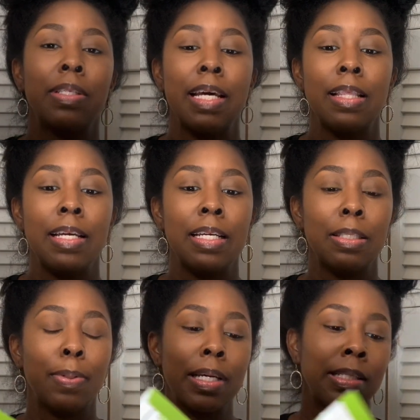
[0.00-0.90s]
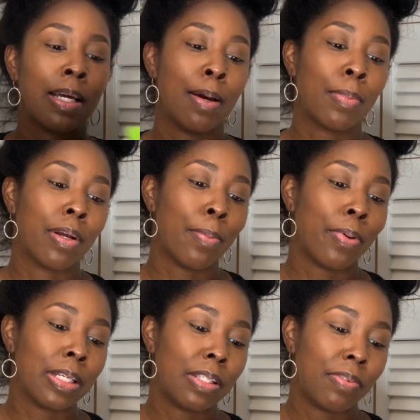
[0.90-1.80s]
take these because I am gonna
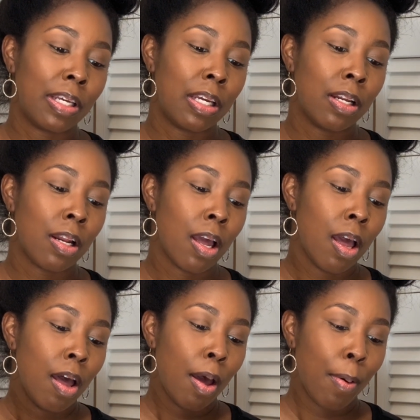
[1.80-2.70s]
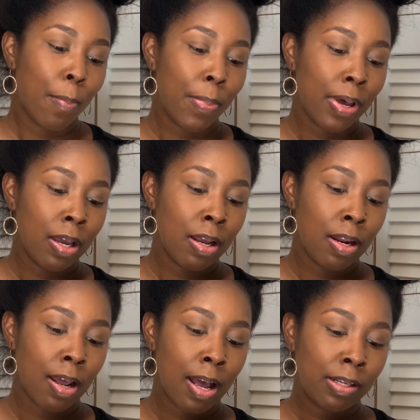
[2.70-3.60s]
breastfeed, but
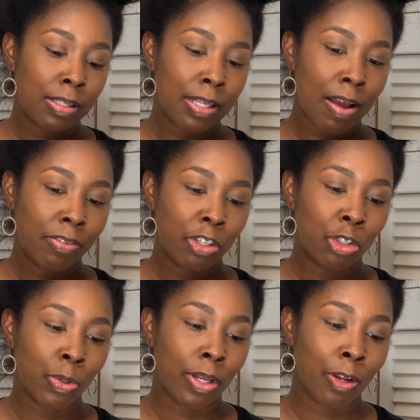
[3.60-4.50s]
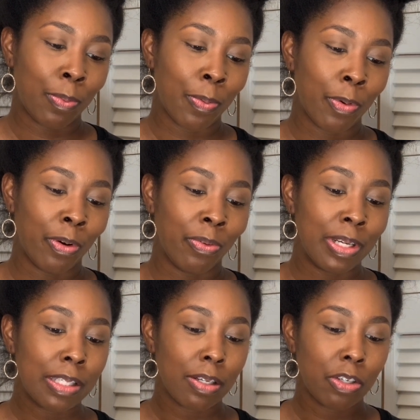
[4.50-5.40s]
I just have to do a little bit more
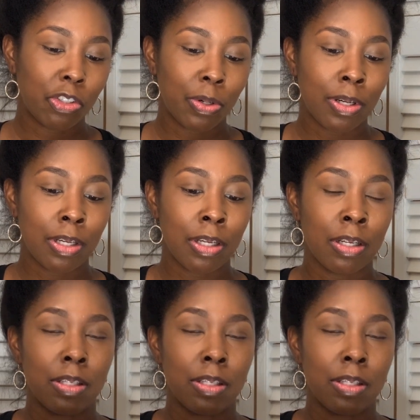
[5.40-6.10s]
research on it.